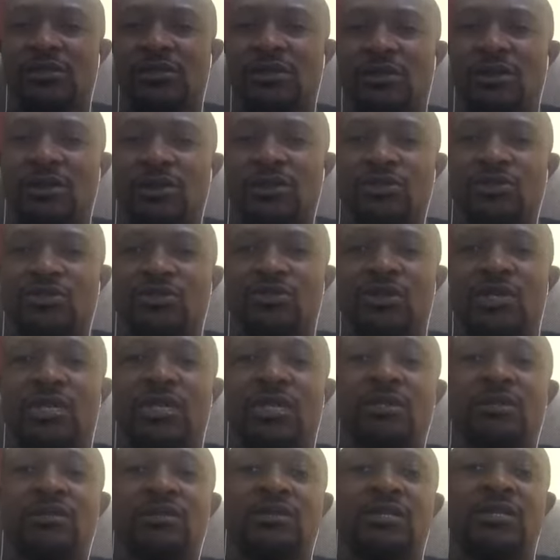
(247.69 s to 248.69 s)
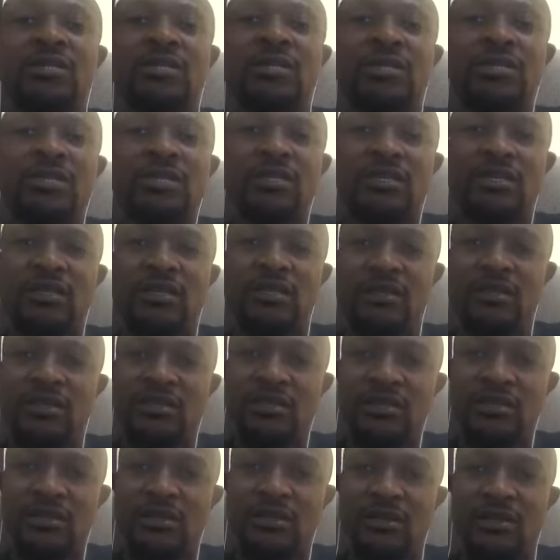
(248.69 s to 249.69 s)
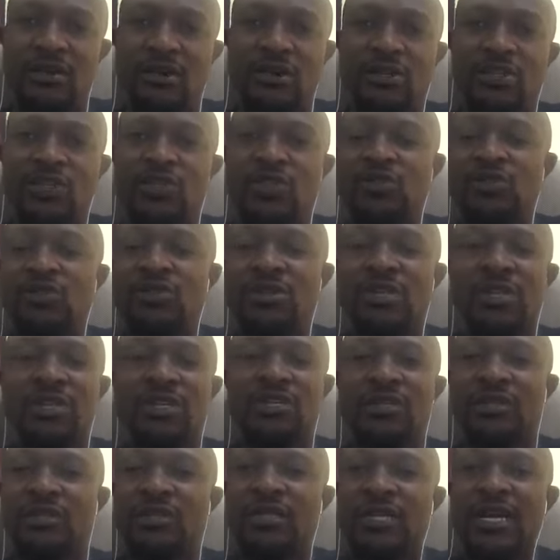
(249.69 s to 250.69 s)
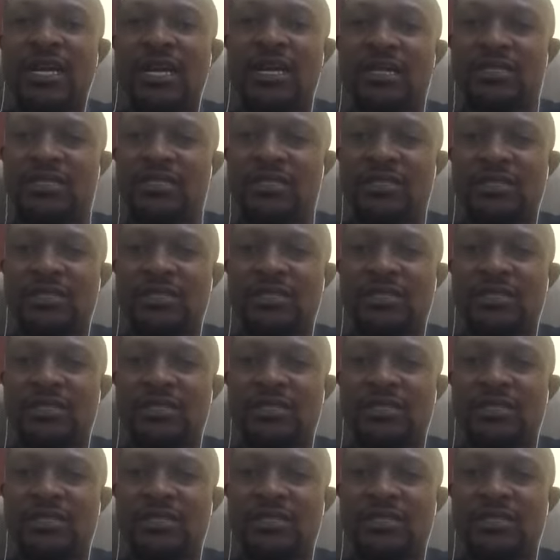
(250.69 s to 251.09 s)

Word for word: or too guilty or too this or that